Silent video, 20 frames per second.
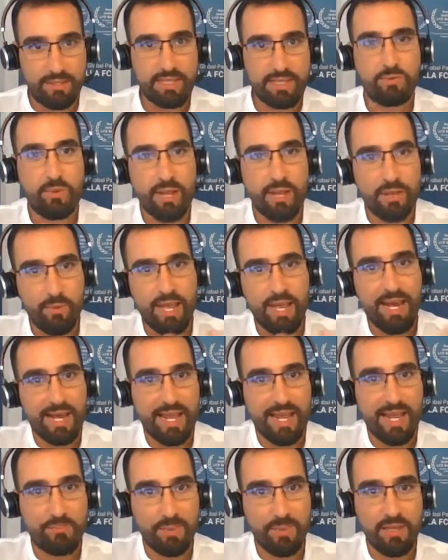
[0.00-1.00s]
That's why we are
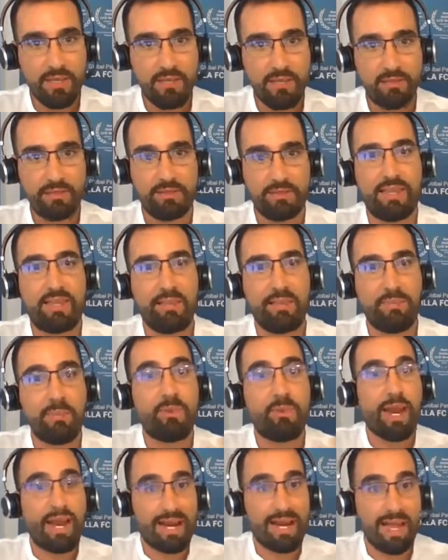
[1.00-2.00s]
happy that the
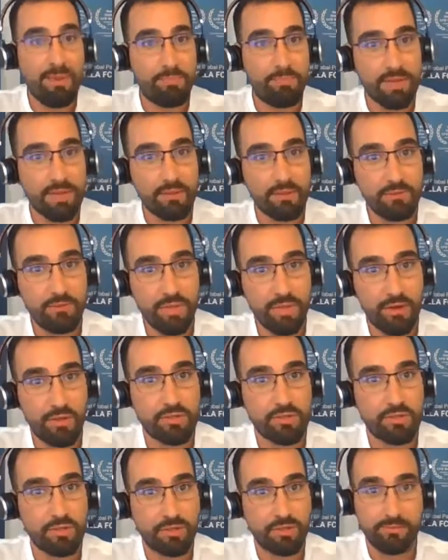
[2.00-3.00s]
people are happy,
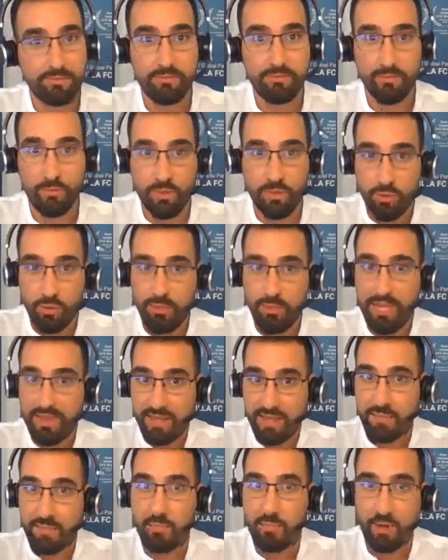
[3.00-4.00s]
because when you make
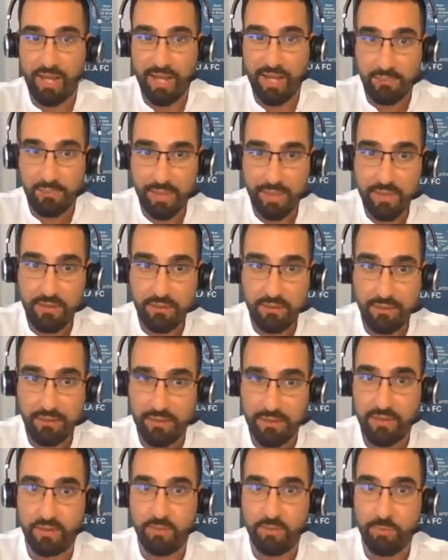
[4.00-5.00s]
the people happy
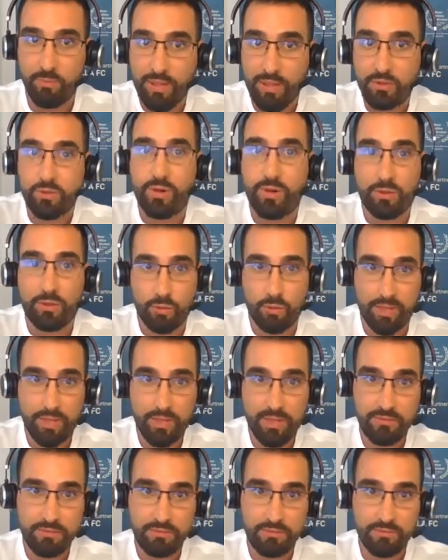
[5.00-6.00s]
with what you are
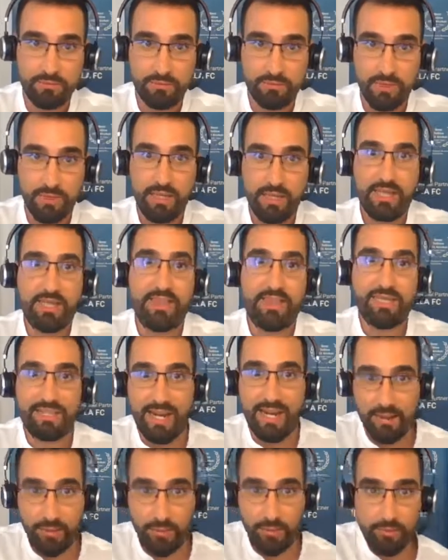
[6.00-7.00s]
doing in the
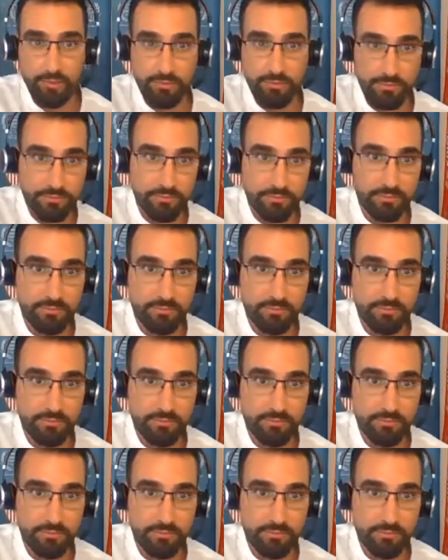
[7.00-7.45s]
shadow,